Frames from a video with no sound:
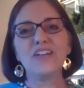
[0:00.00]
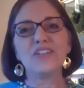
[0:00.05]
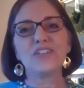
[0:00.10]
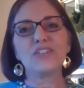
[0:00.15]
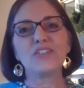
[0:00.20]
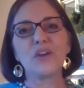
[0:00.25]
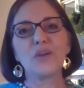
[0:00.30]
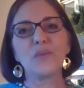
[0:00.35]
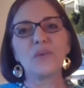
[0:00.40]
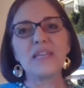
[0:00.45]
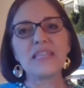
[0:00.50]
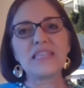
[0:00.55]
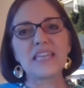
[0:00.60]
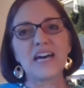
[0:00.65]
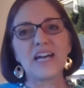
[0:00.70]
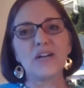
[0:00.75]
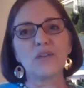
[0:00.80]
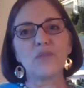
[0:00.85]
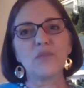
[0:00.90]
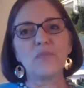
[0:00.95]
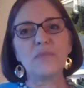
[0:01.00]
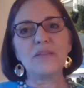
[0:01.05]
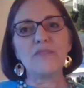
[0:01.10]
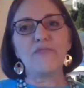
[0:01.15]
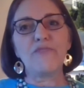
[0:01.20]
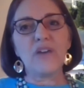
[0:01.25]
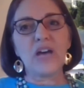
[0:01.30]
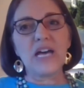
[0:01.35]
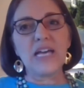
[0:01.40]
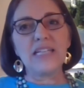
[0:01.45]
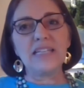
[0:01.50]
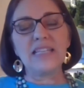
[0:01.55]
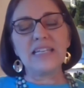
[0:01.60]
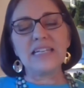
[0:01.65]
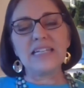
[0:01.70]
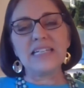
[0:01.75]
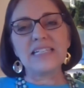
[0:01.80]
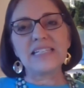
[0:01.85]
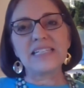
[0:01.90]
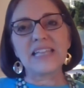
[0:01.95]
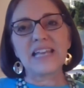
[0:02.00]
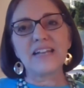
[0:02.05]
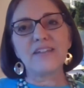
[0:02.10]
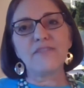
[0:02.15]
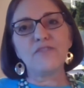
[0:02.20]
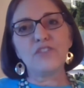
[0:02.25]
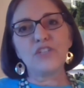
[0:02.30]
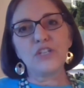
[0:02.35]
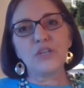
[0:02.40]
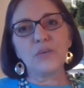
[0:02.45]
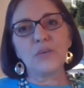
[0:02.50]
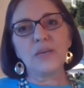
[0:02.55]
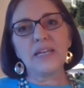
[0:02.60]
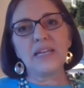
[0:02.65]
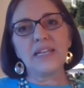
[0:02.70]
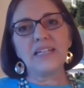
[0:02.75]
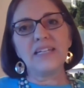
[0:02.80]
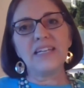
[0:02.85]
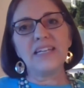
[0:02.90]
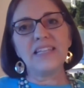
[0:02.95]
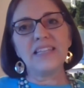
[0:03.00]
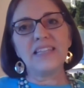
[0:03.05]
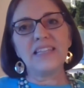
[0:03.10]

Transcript: So we thought it would be fun that instead of doing